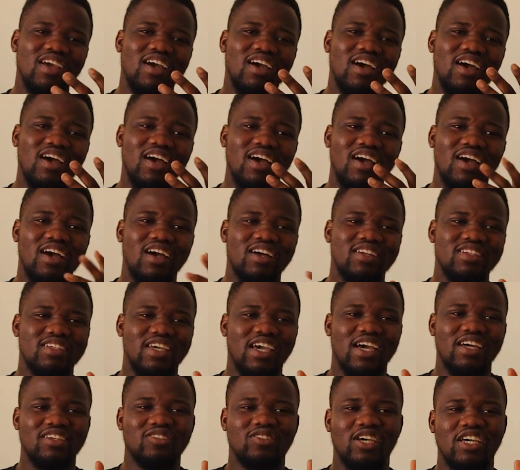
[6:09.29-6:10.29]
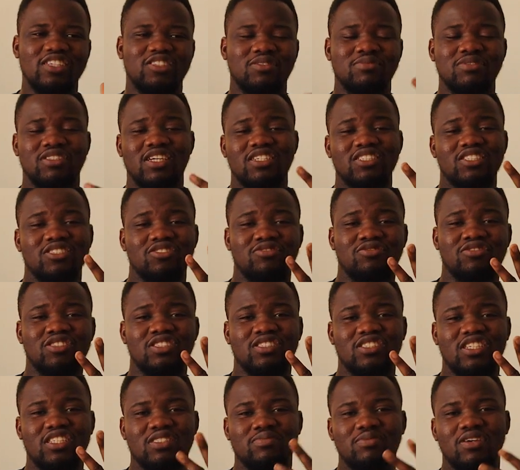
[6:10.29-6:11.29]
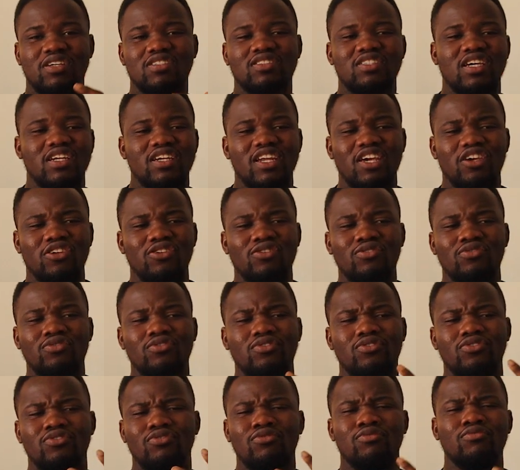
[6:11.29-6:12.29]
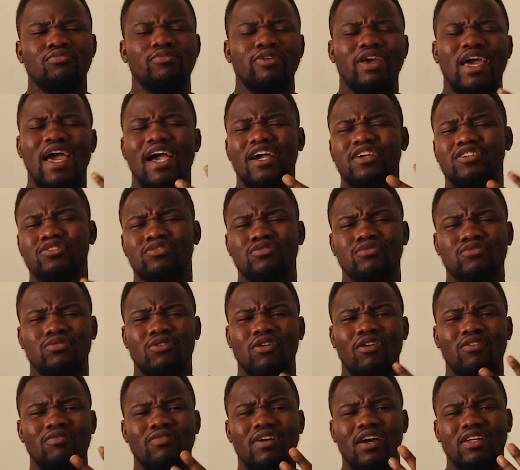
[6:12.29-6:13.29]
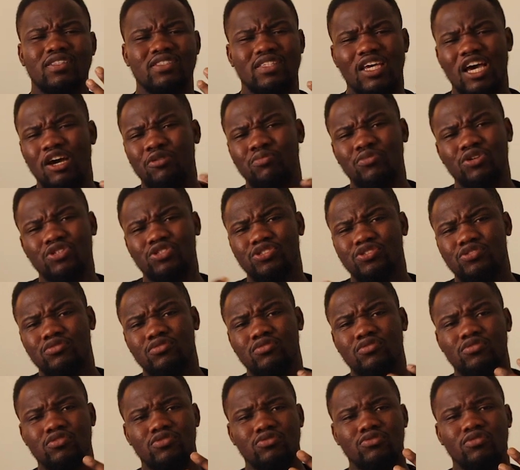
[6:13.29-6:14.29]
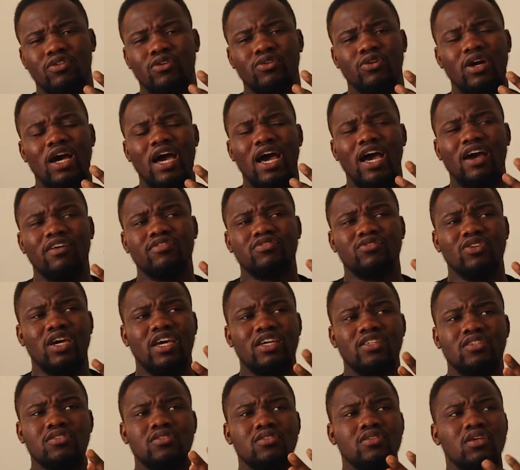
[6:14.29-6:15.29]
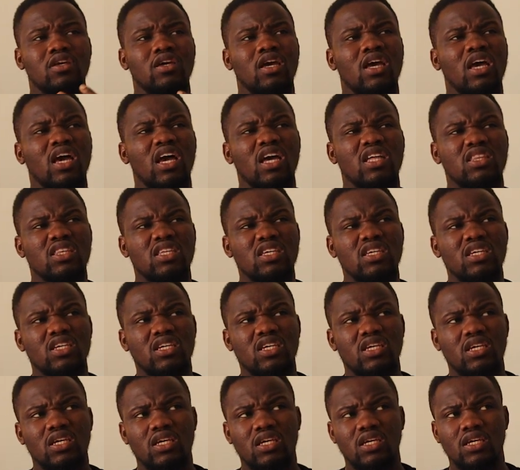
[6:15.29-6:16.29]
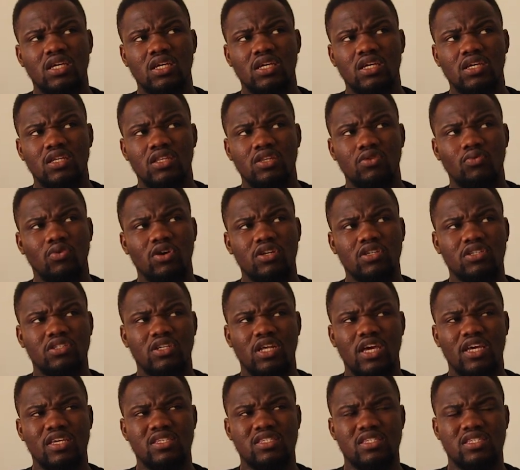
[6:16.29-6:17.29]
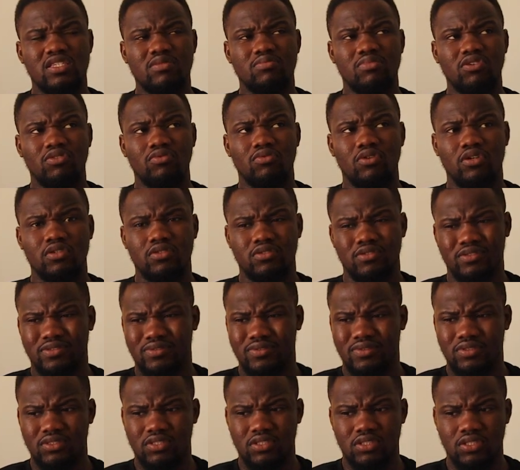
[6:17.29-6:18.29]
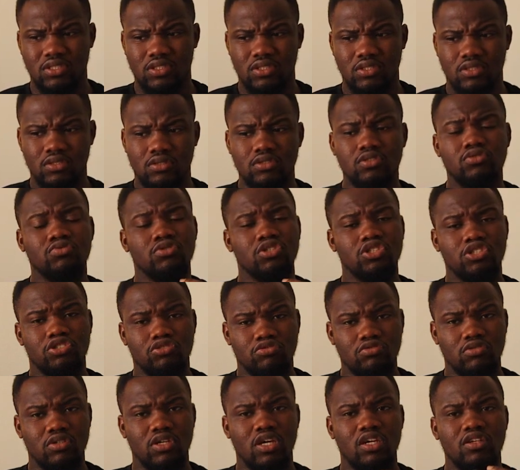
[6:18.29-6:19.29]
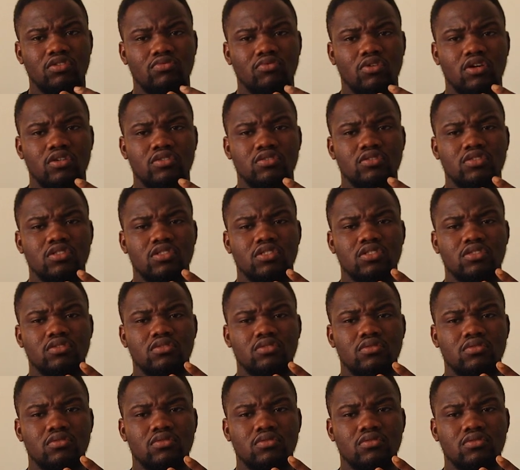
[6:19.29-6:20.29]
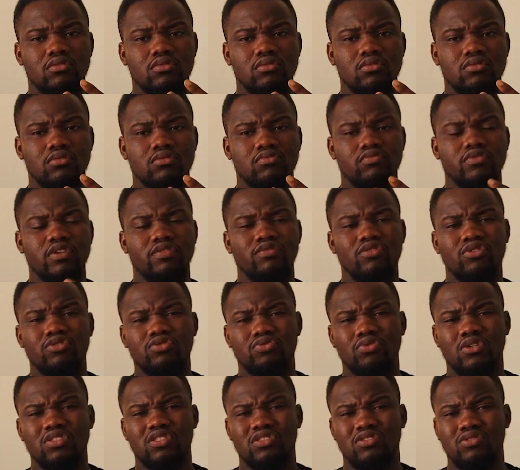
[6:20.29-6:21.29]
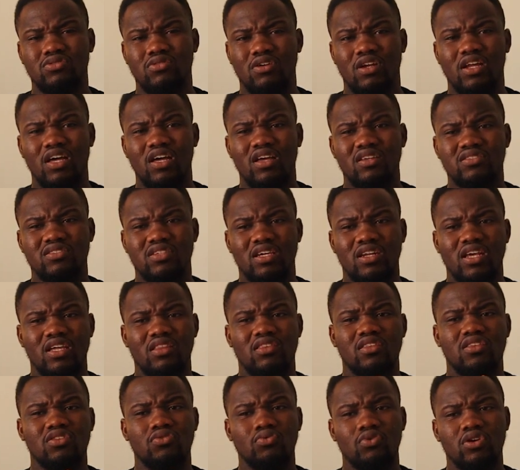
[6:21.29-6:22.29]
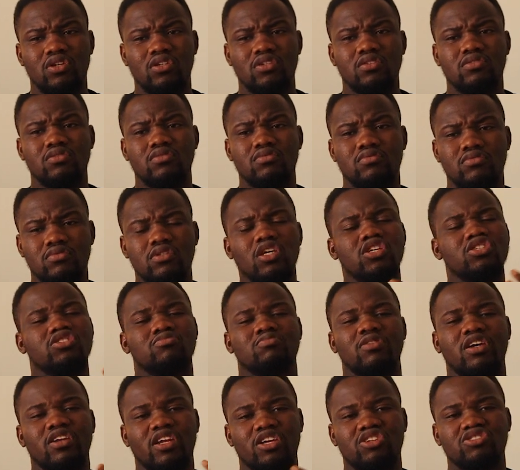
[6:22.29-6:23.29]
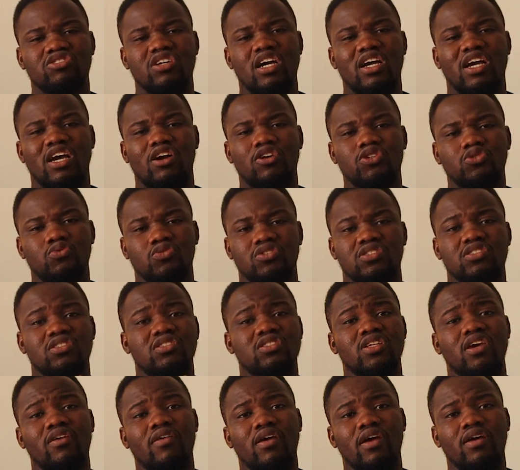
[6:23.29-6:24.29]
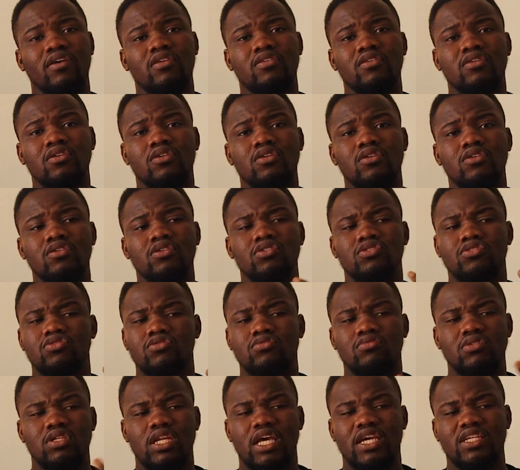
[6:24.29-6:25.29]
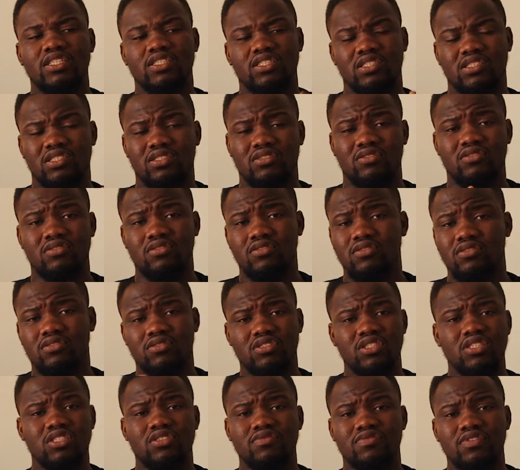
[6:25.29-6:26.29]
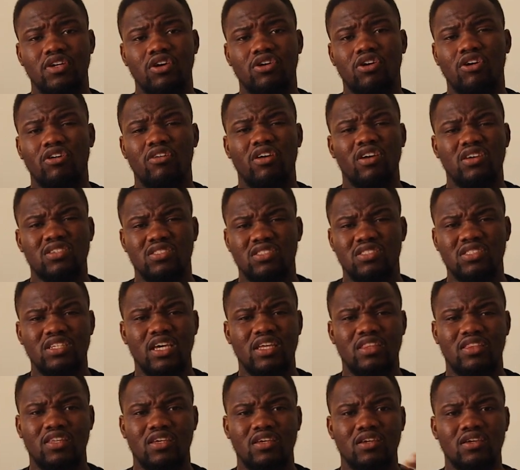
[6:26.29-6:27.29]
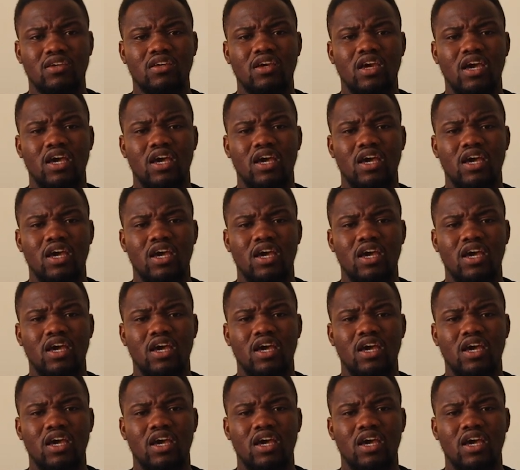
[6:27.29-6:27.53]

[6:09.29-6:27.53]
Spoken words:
And yeah, so I submitted this 3 statement, and then you'll be asked to convert how much you have. So I think the one in SCB was in Swedish krona, the one in Revolut was in dollars, and I think the one in my Nigerian account was in naira. So like 3 different currencies, I think.